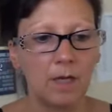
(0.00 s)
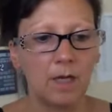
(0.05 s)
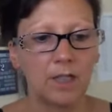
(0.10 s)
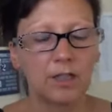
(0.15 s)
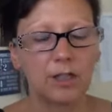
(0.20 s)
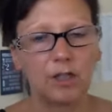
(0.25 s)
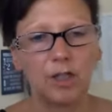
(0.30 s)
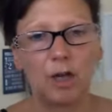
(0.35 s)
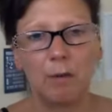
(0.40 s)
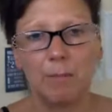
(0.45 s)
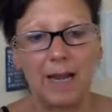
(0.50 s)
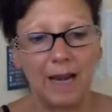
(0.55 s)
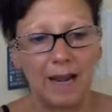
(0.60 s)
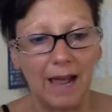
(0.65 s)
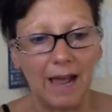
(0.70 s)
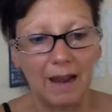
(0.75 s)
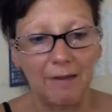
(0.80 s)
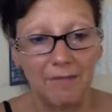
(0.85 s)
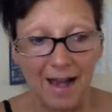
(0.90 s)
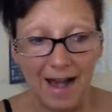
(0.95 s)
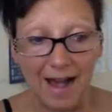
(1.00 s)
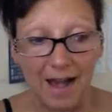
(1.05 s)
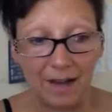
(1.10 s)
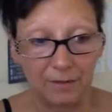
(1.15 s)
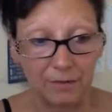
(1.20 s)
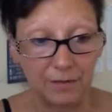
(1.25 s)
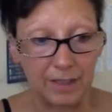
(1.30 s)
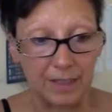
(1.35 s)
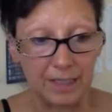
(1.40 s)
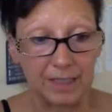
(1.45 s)
So don't make life
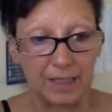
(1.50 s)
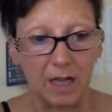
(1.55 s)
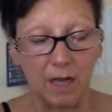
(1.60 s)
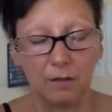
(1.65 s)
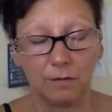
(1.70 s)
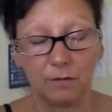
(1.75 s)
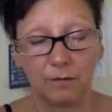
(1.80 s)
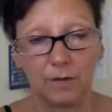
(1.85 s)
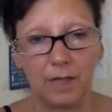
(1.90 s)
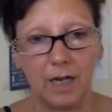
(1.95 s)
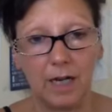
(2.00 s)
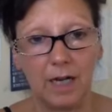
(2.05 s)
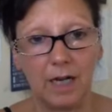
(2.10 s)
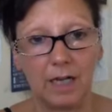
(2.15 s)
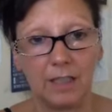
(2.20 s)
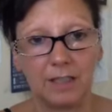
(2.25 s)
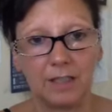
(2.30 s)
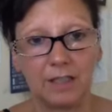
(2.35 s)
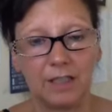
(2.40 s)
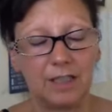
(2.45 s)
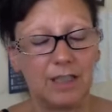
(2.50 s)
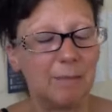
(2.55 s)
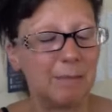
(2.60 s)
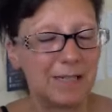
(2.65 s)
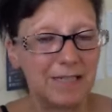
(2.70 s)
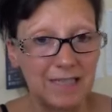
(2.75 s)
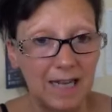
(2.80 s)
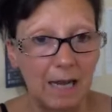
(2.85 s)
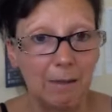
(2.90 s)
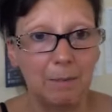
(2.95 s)
hard for yourself. And your
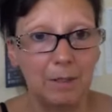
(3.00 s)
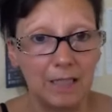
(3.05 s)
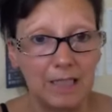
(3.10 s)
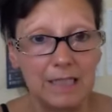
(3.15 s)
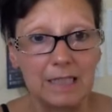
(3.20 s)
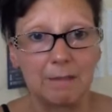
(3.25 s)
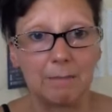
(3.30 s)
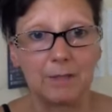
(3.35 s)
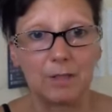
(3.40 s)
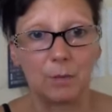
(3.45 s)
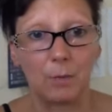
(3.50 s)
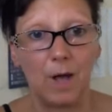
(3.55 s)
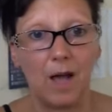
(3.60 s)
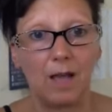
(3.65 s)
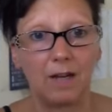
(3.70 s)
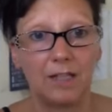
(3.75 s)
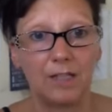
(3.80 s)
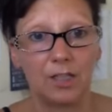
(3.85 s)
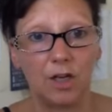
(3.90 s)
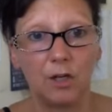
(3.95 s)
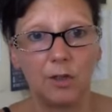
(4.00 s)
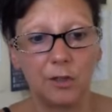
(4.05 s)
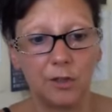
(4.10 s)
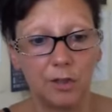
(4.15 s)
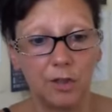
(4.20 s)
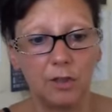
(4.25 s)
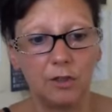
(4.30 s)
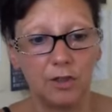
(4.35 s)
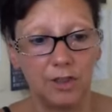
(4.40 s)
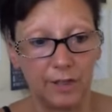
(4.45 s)
metabolism as well is
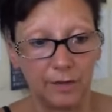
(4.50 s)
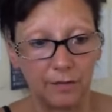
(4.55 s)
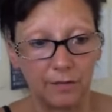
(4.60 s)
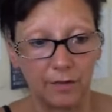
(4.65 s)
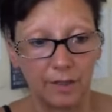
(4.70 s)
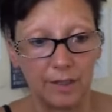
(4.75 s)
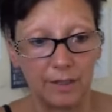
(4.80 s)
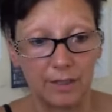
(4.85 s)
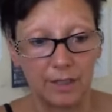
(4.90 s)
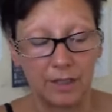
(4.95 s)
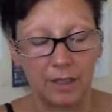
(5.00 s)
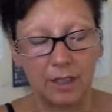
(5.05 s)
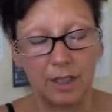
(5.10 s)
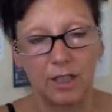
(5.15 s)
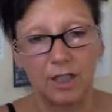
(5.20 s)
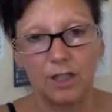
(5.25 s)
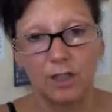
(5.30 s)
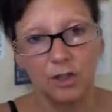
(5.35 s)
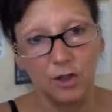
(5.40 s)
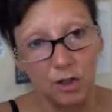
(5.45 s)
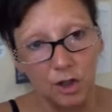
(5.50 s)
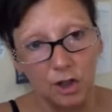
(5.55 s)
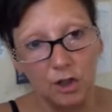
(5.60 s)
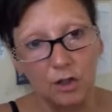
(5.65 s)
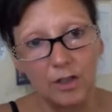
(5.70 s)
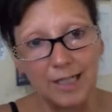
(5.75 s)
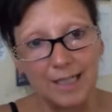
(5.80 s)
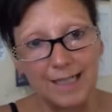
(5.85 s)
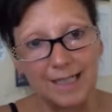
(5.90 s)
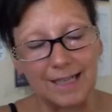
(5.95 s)
also different
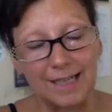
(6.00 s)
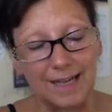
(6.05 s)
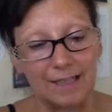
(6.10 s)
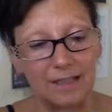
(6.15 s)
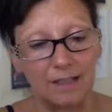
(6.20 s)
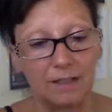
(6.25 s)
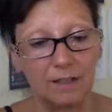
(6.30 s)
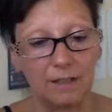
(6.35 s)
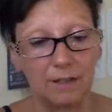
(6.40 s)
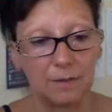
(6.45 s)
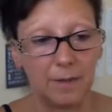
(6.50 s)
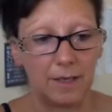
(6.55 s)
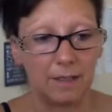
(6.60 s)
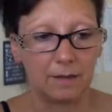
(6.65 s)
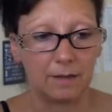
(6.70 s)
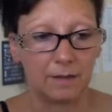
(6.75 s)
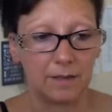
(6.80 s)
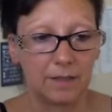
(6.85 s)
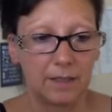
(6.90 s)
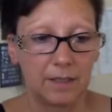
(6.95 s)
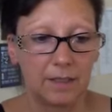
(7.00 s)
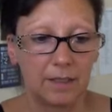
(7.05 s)
during your cycle as well.